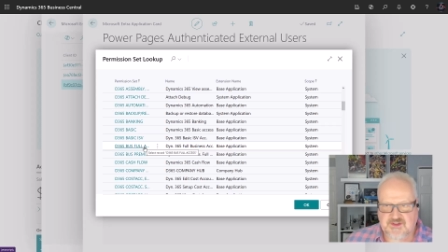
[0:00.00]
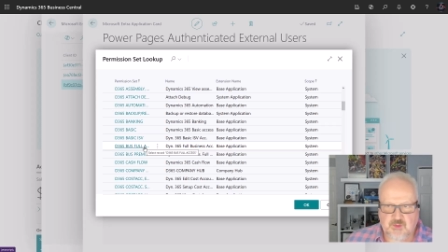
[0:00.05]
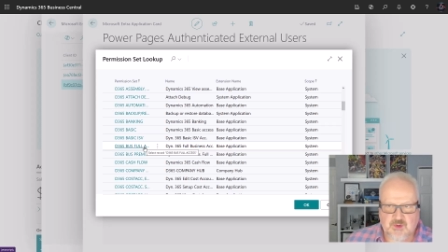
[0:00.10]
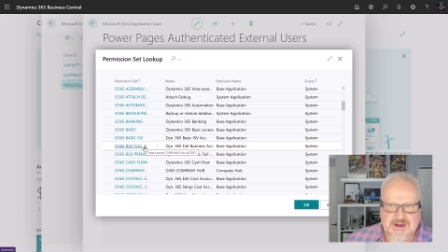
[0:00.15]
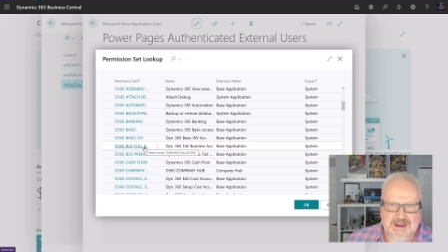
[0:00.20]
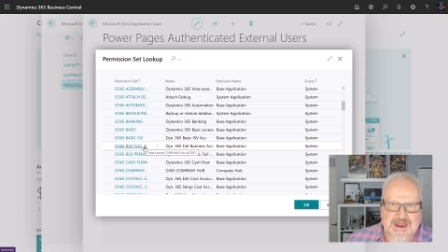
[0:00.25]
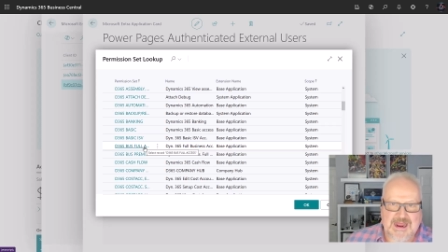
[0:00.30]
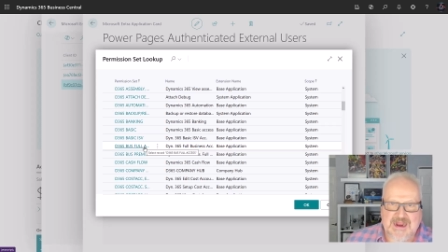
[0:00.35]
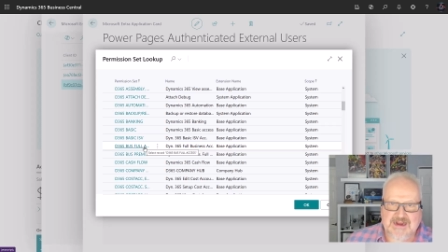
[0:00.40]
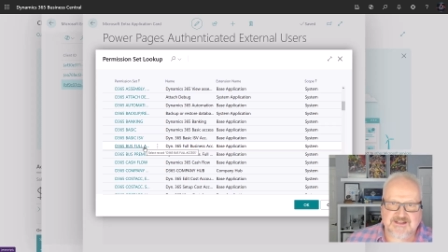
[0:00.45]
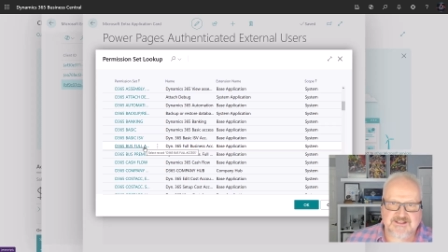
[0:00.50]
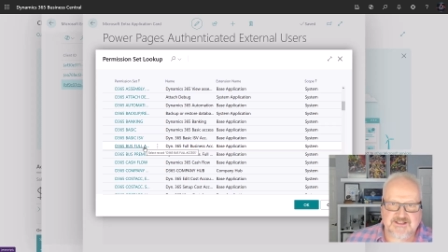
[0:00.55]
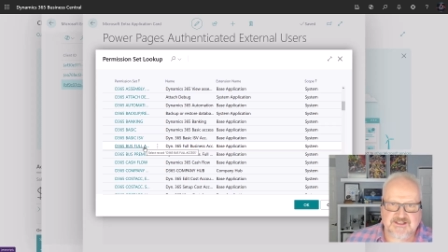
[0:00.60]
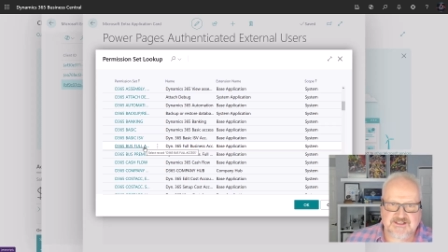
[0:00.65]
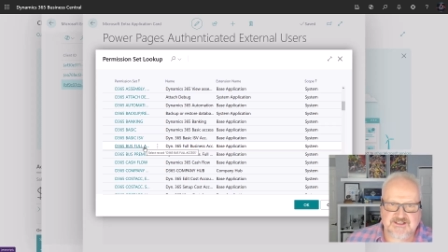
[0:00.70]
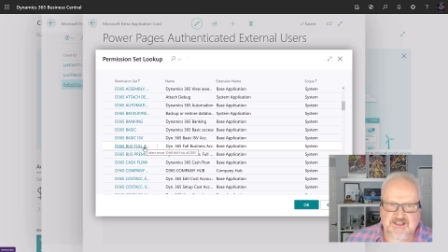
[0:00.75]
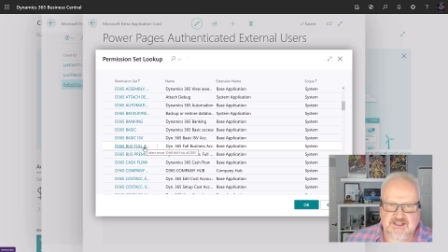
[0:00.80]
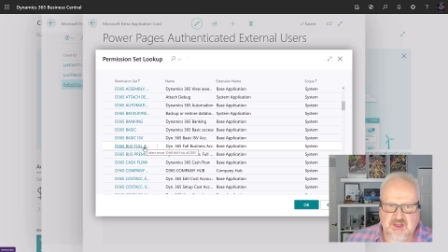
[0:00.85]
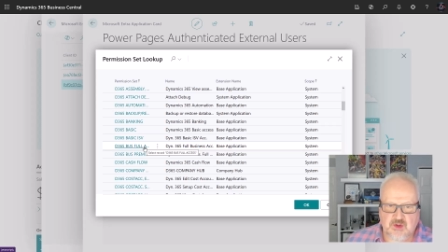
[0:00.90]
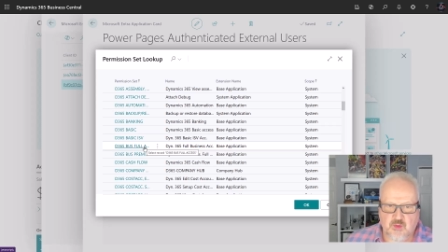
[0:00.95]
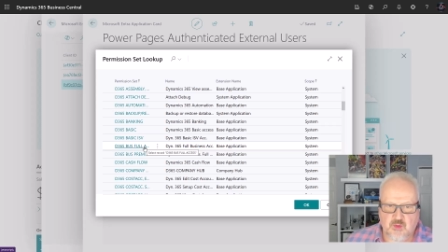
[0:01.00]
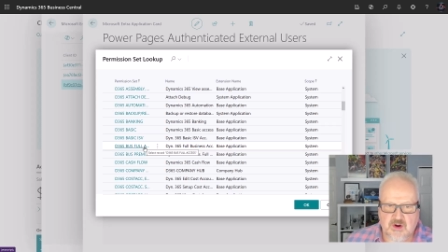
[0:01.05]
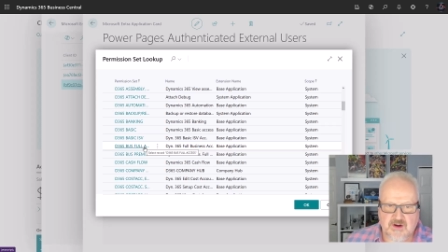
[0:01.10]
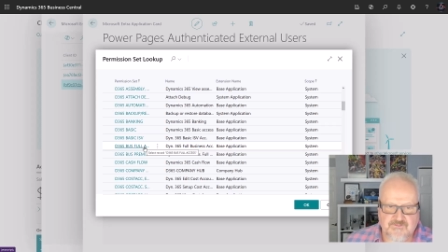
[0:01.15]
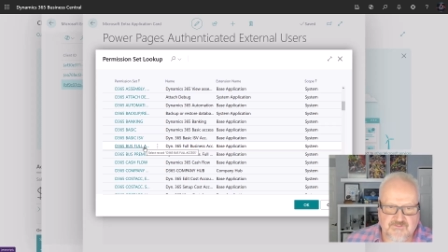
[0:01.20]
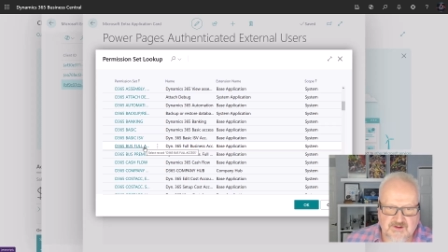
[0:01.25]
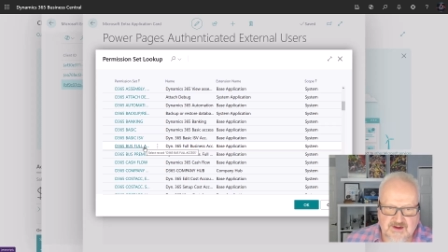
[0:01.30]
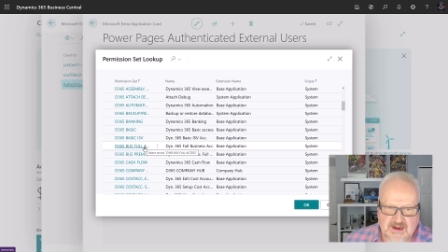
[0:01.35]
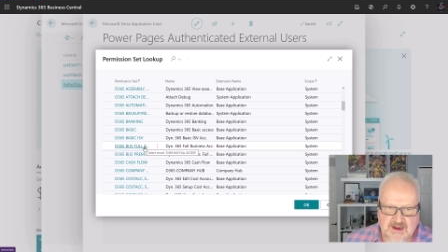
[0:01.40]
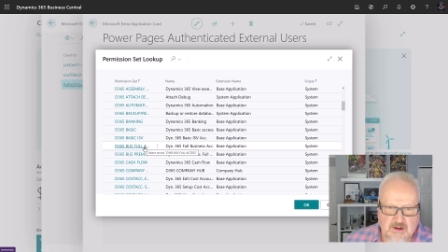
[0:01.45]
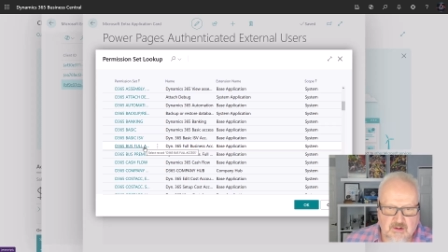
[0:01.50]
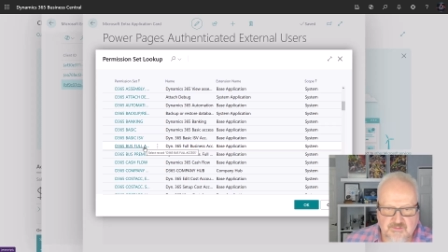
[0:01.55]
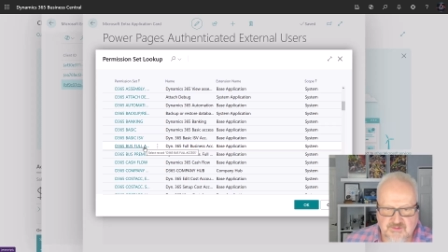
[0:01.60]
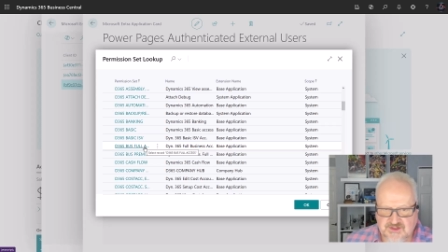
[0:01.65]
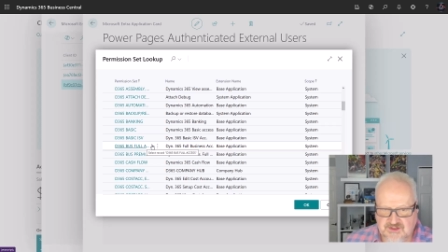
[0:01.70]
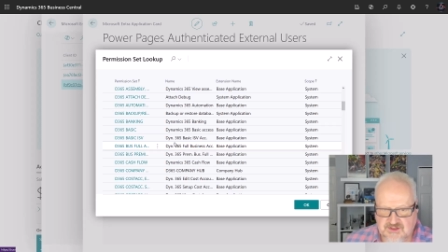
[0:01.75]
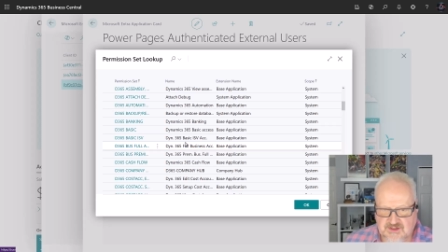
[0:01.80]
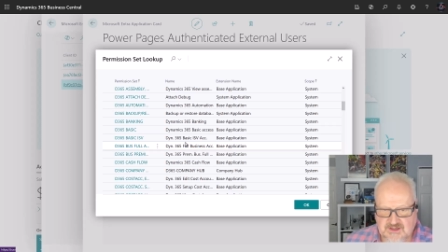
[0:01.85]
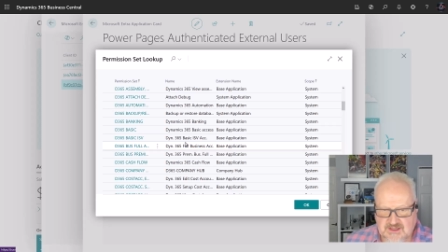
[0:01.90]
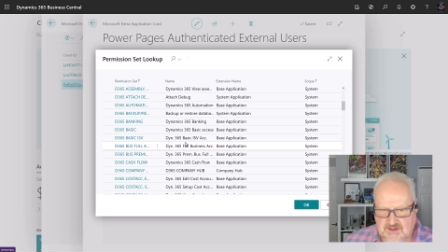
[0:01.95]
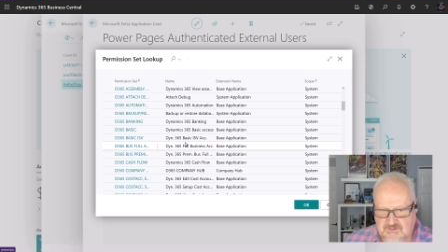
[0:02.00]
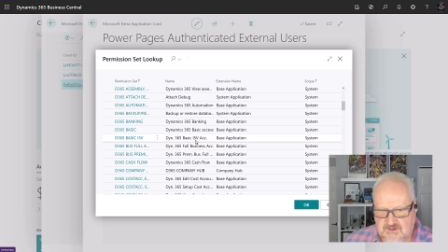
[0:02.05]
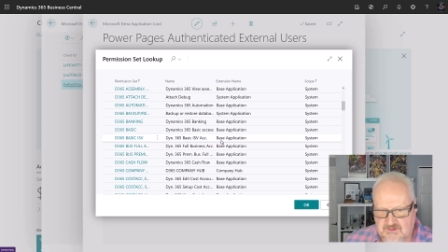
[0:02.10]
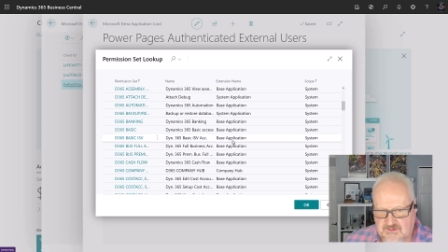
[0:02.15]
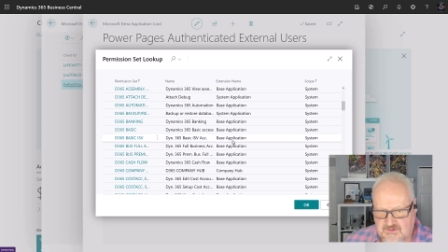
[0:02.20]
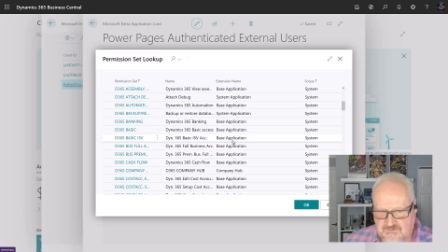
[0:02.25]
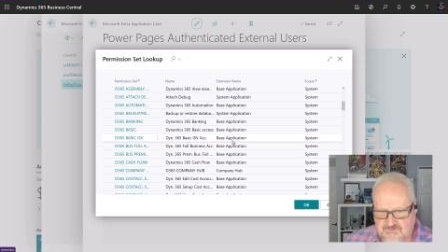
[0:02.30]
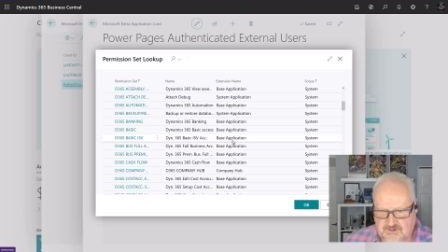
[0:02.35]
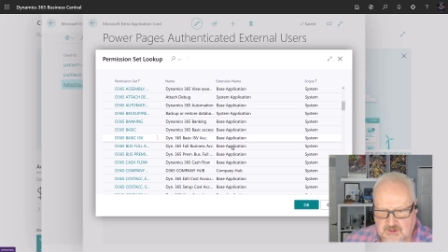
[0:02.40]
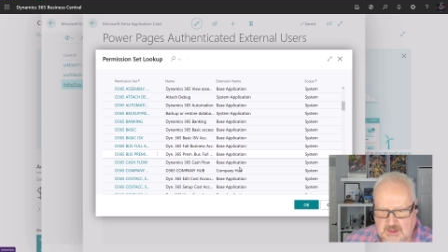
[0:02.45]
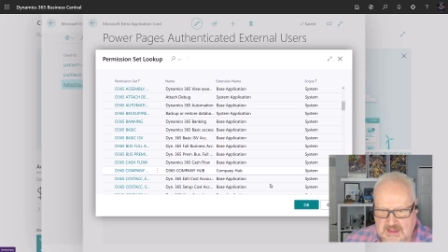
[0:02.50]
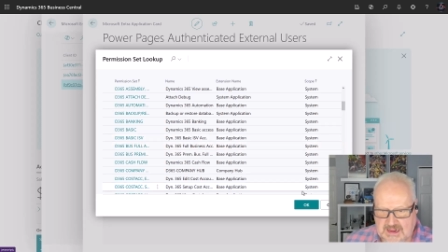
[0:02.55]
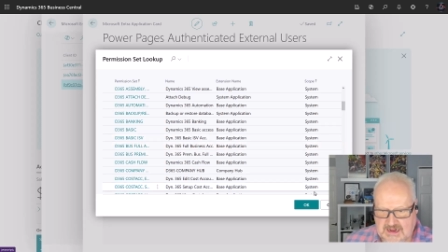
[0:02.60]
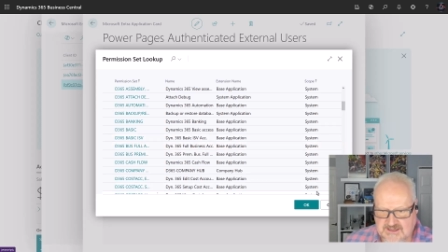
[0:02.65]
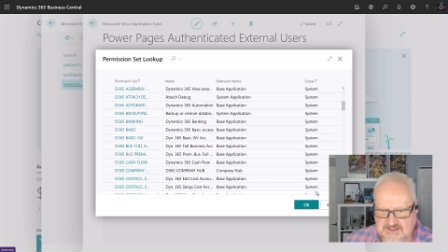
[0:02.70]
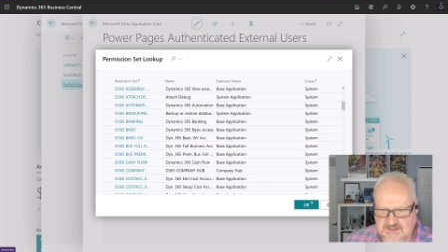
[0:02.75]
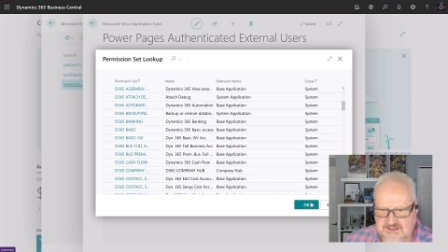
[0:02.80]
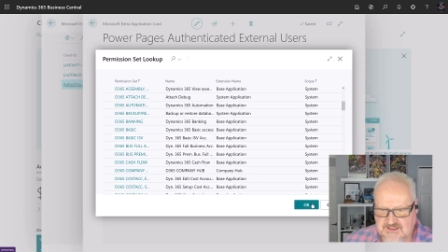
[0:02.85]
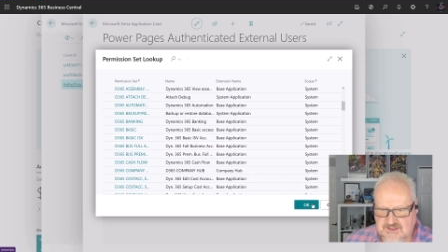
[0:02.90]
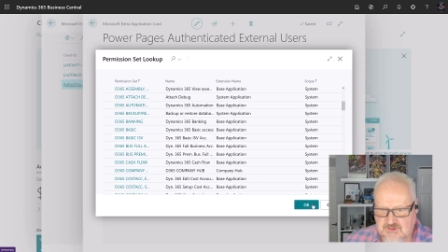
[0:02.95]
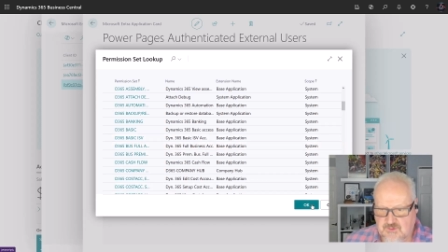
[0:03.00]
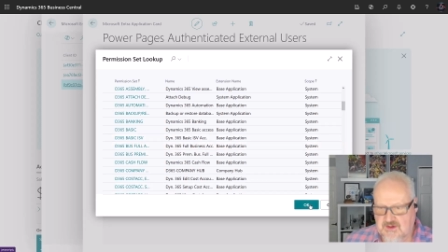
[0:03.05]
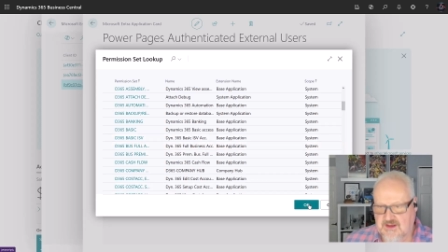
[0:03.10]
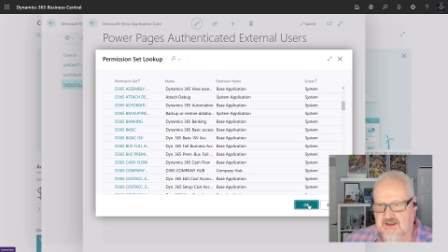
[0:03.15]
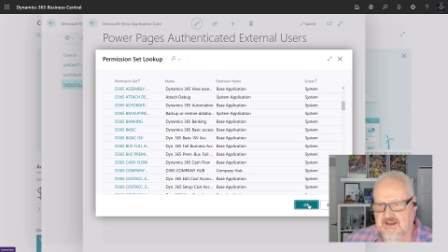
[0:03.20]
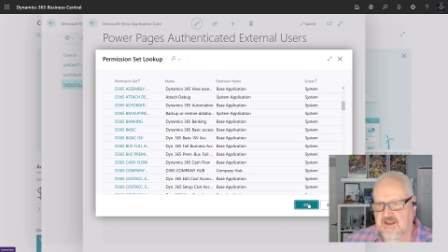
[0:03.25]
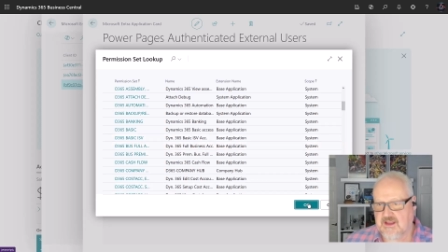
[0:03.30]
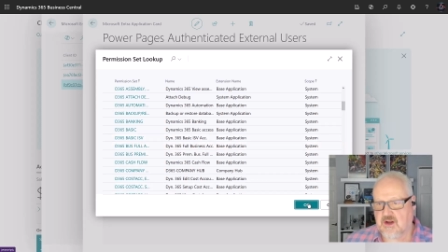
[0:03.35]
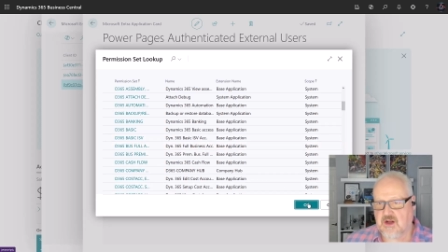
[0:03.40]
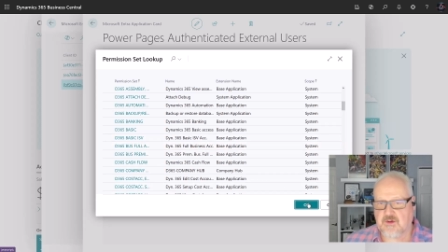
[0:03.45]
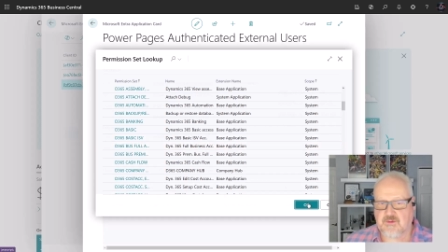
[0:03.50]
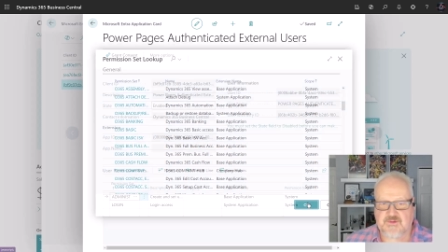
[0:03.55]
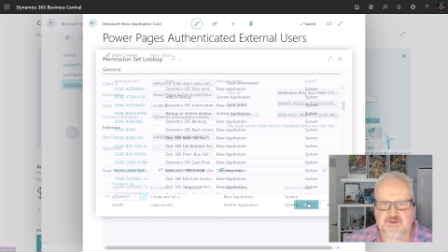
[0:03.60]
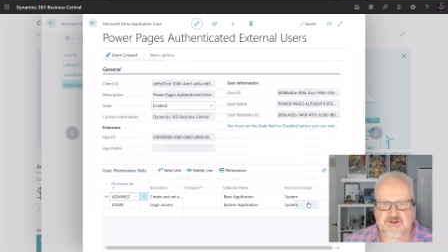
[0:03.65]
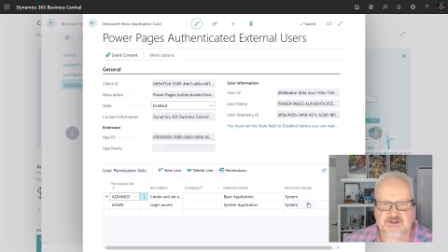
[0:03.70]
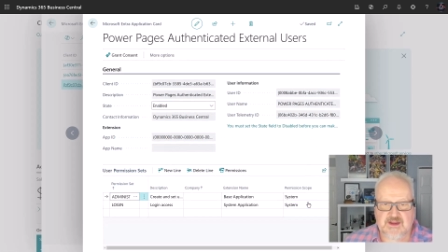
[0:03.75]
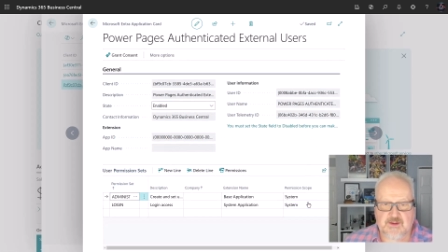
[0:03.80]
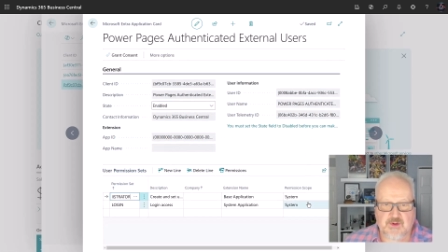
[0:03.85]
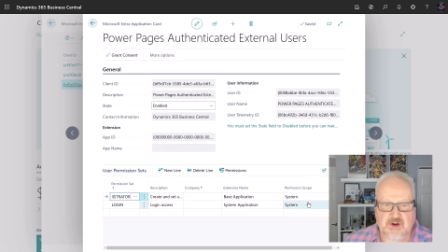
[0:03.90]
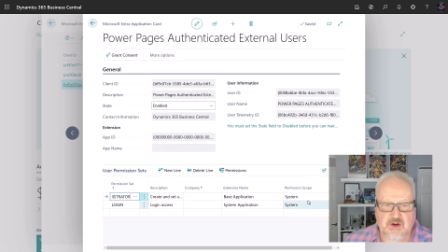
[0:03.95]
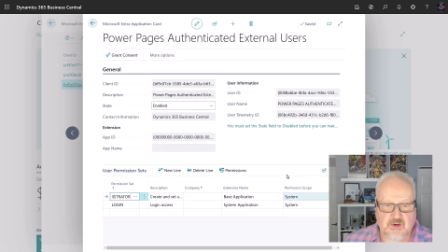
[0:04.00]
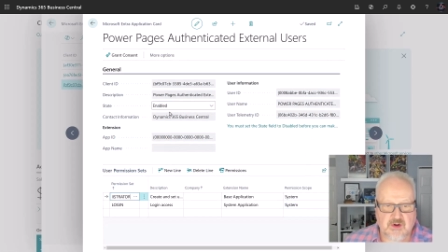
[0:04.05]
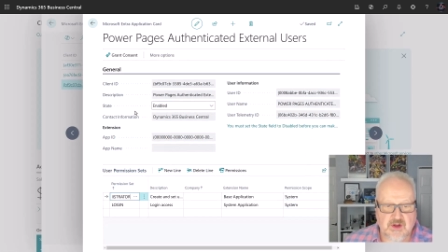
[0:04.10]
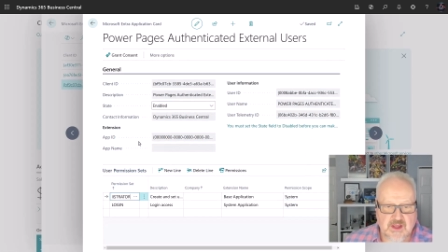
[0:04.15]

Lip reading: access that you want. For now, I'm just going to give it the full access so we can get on with the demo.